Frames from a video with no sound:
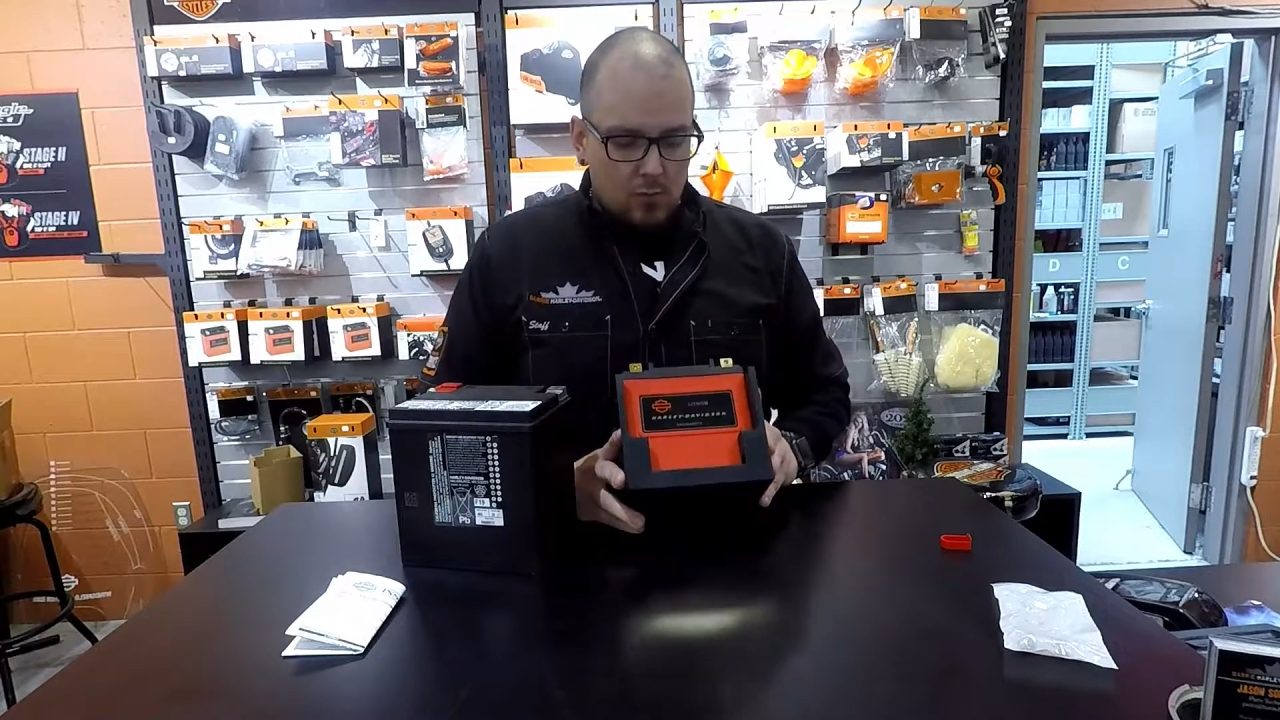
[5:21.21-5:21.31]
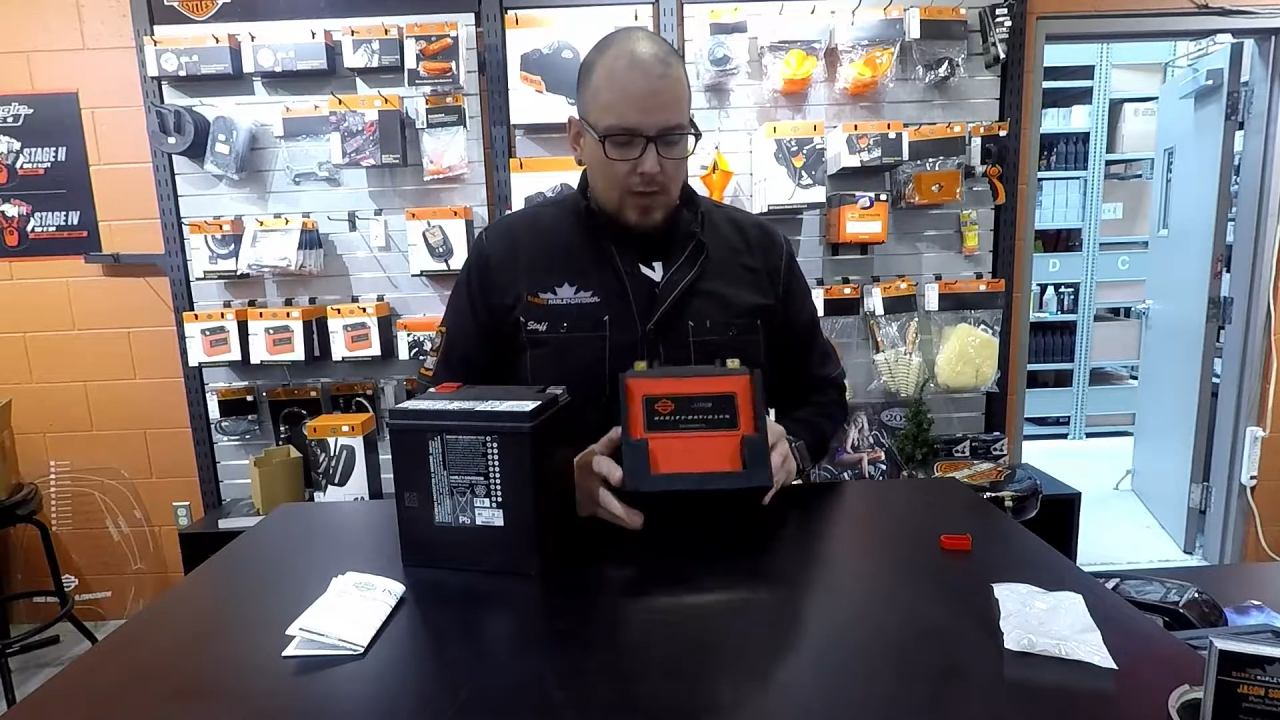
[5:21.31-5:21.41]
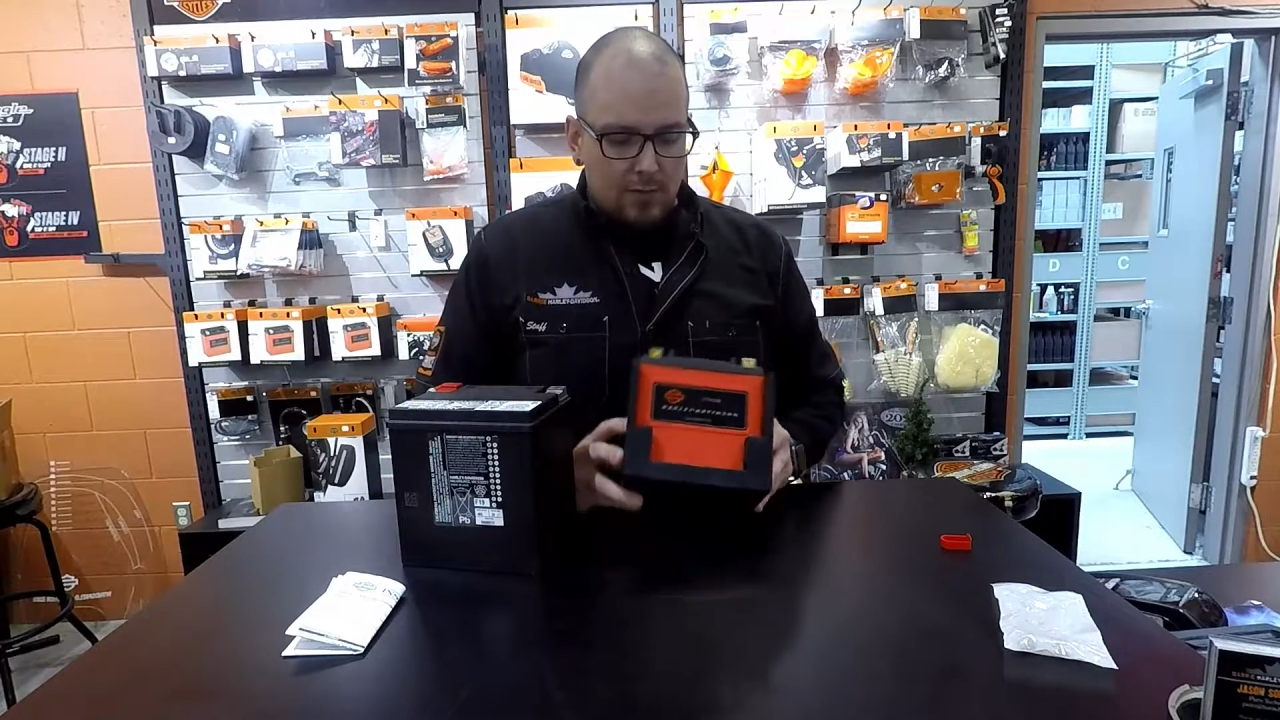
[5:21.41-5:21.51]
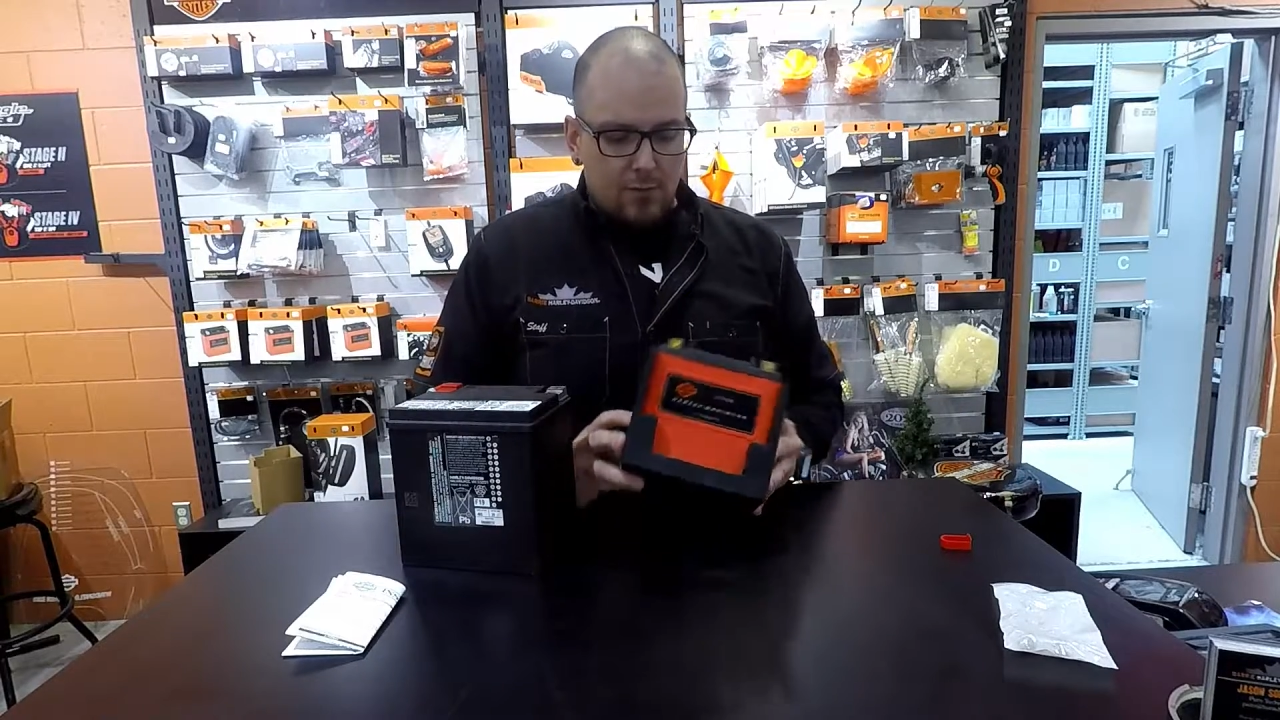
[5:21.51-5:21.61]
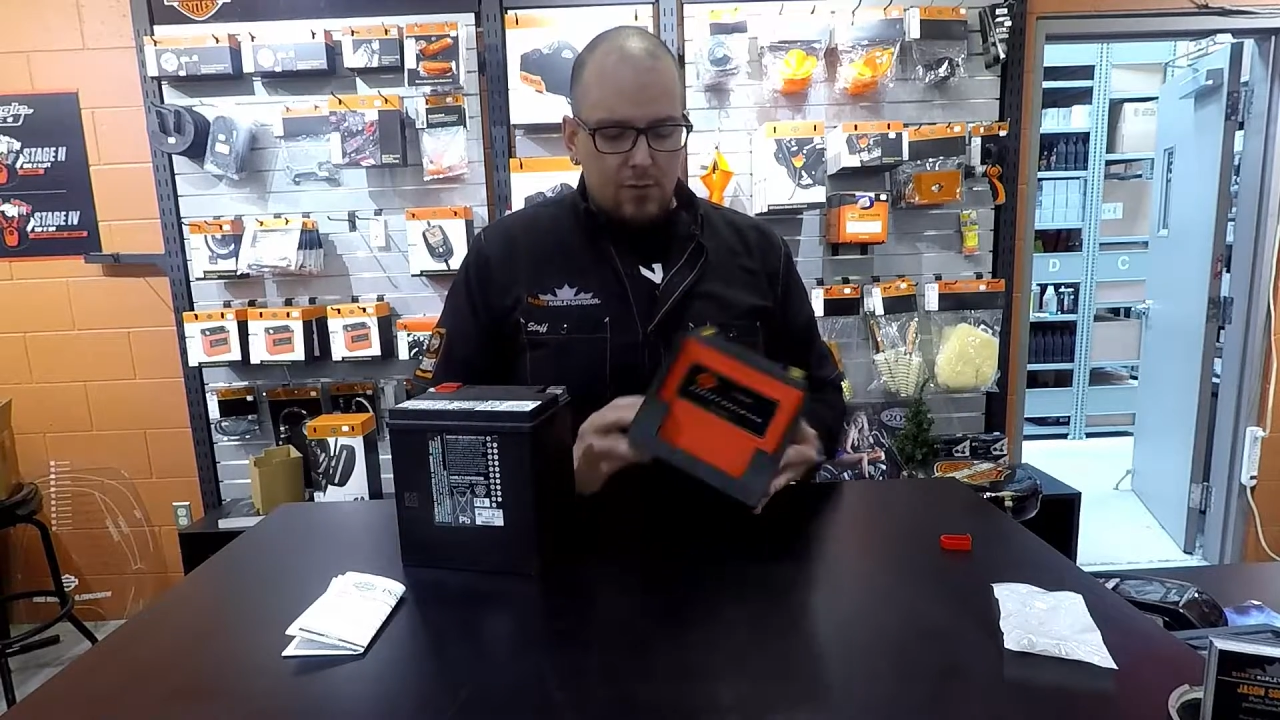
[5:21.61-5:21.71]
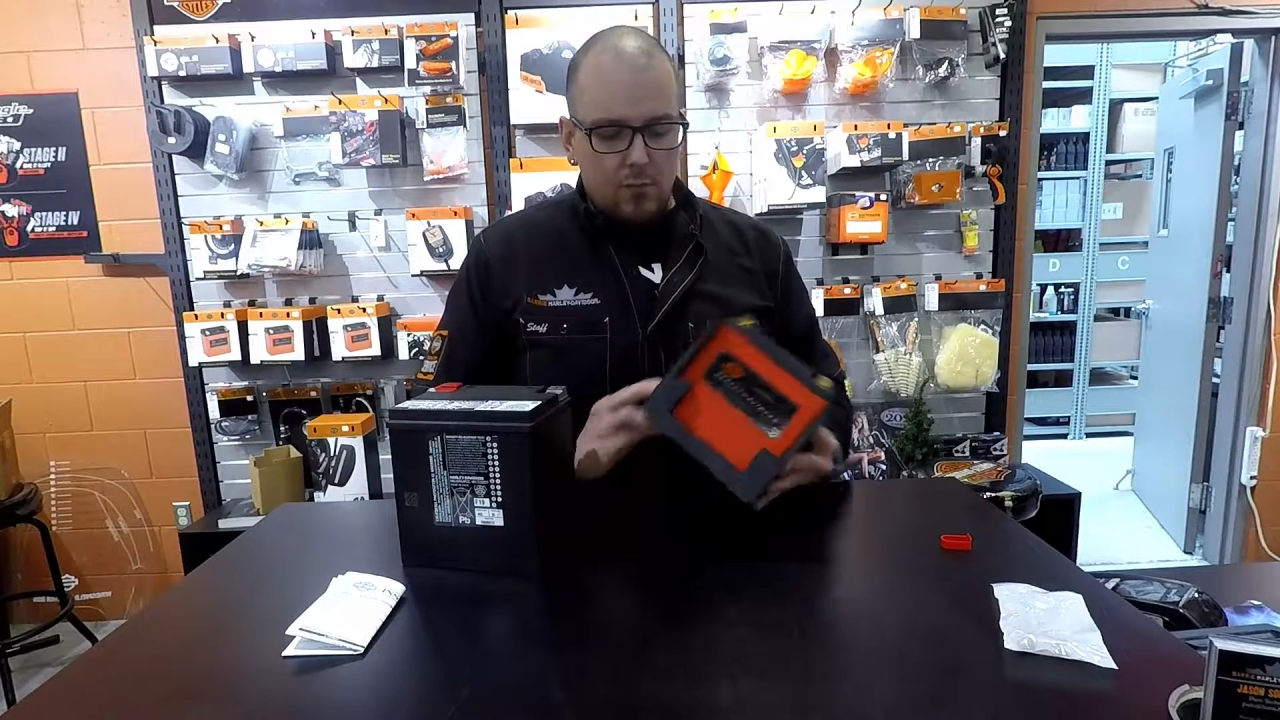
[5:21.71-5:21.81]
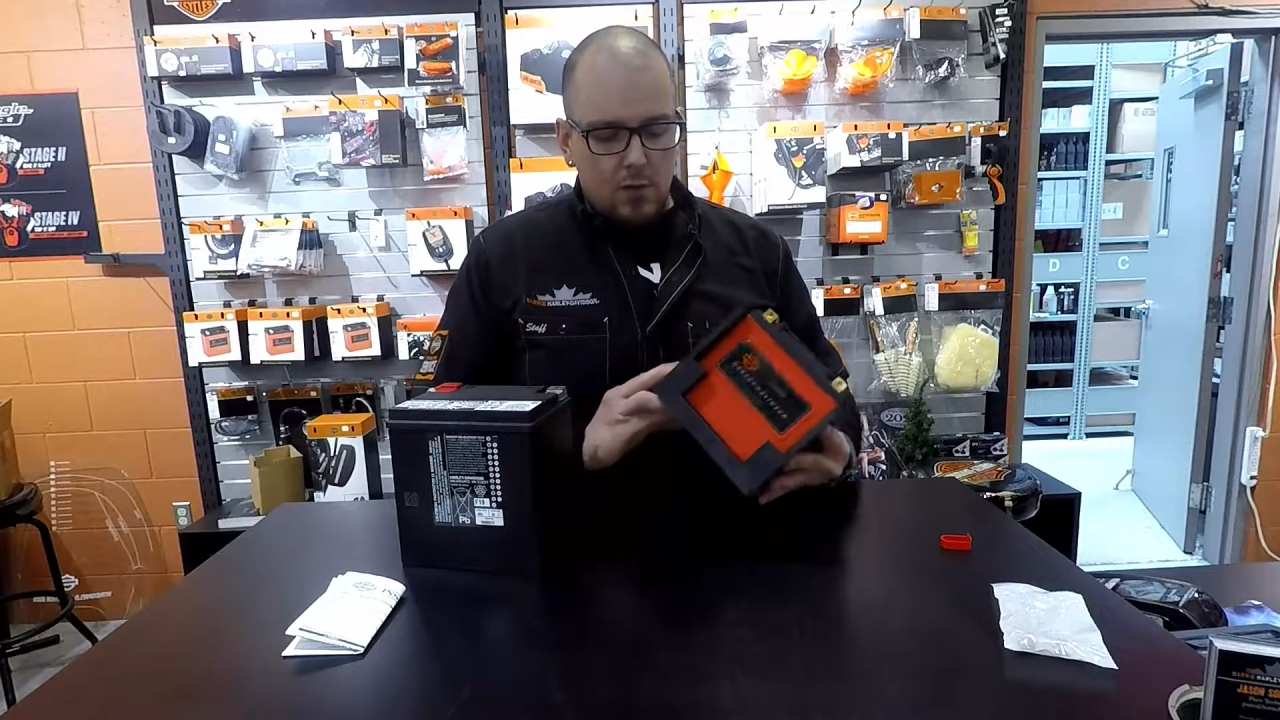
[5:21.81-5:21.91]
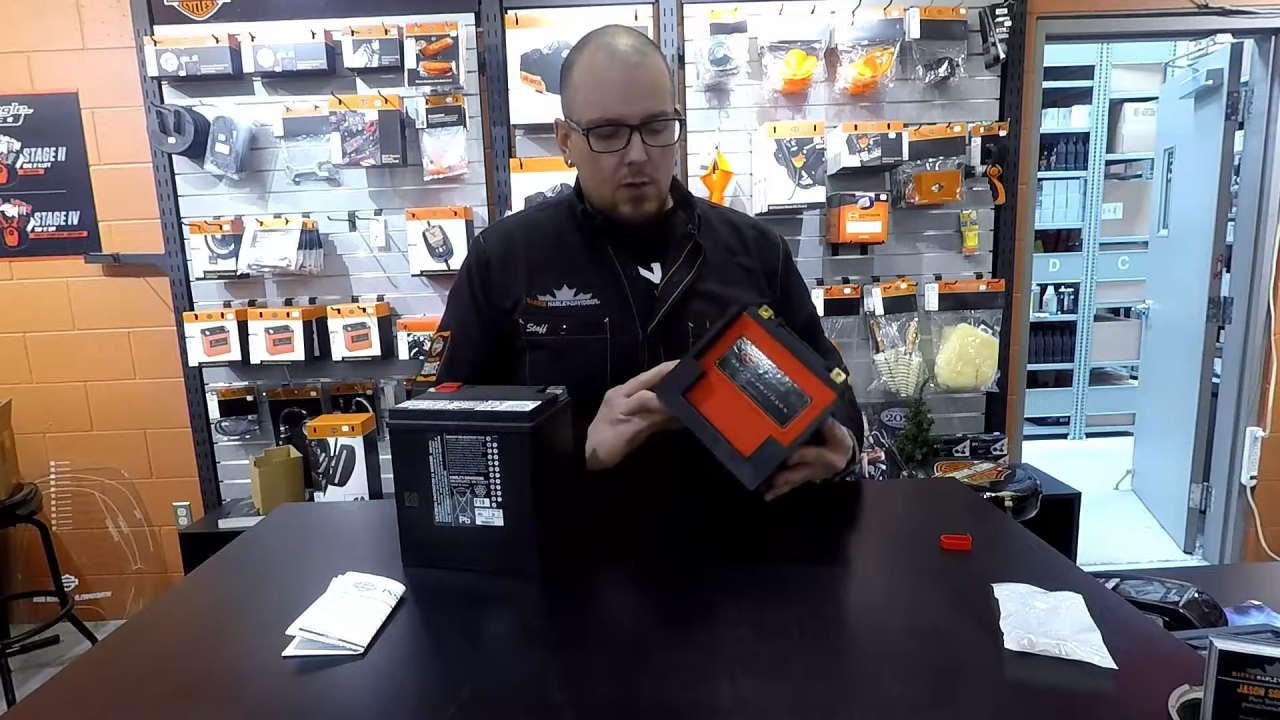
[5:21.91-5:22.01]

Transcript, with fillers: We have a few of our